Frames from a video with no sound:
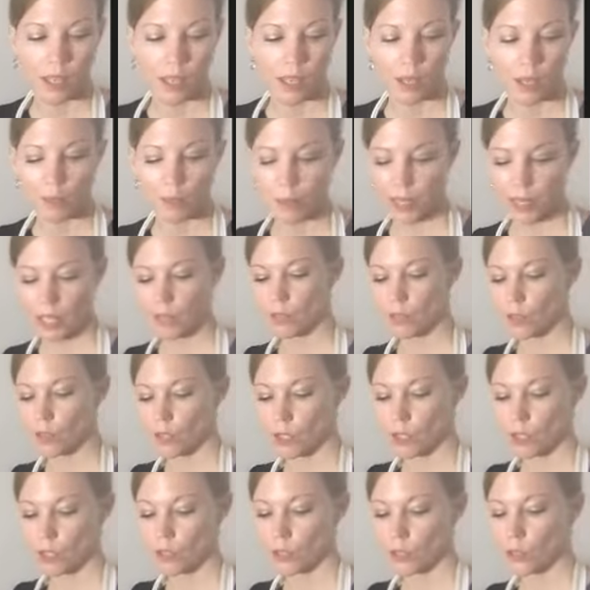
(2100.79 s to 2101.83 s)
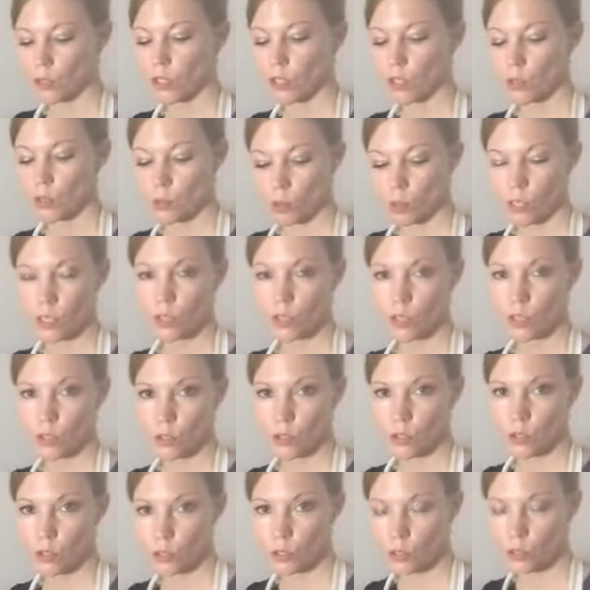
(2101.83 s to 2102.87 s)
Okay. But if you're going to do it, you want to do
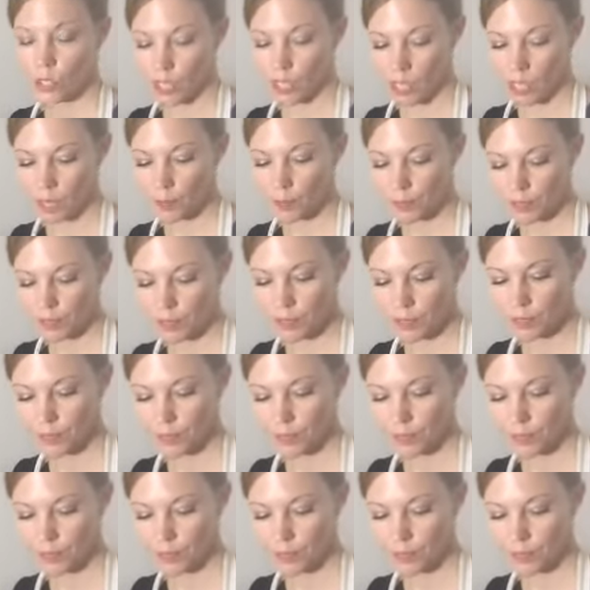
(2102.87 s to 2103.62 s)
the two cups.